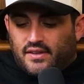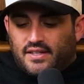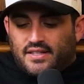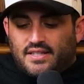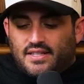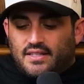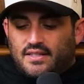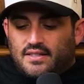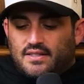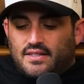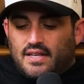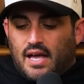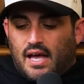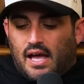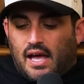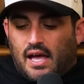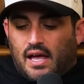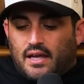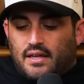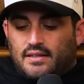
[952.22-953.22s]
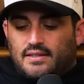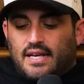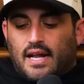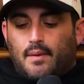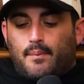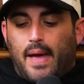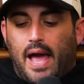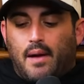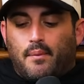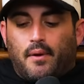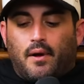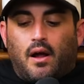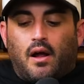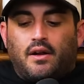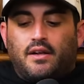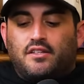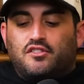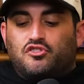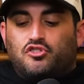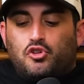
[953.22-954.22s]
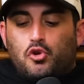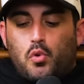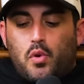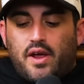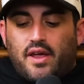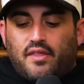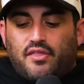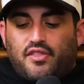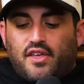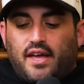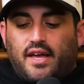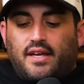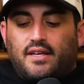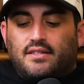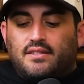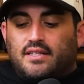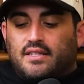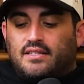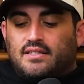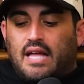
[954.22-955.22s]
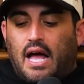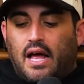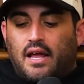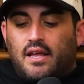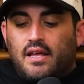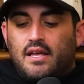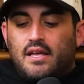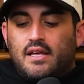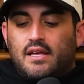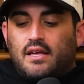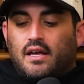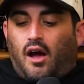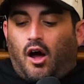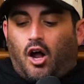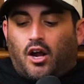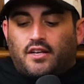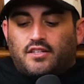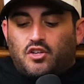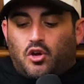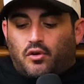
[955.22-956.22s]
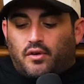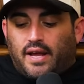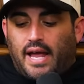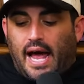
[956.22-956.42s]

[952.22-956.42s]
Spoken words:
This is he's got a backpack on. He's doing things. He's not on his own